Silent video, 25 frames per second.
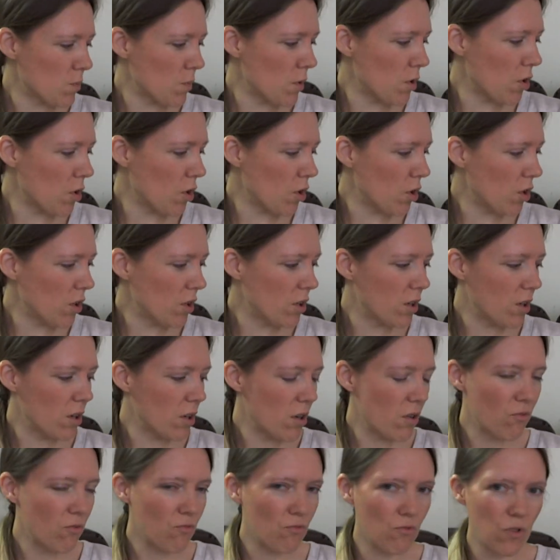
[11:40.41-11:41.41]
more
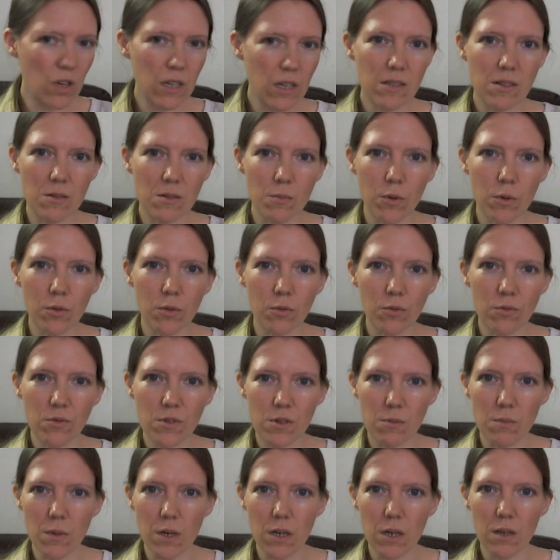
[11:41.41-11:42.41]
reasonable
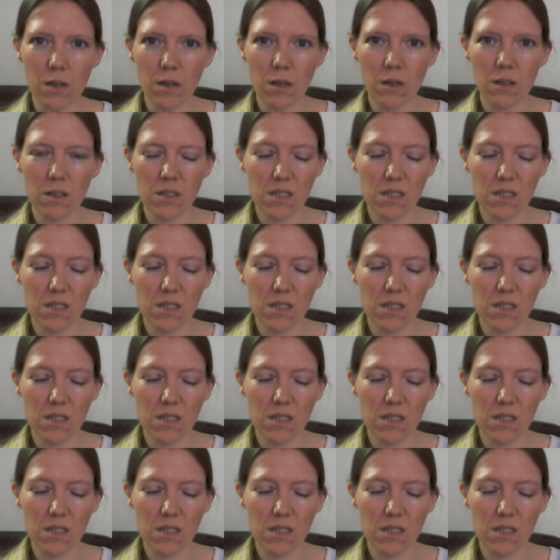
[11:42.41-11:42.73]
to me.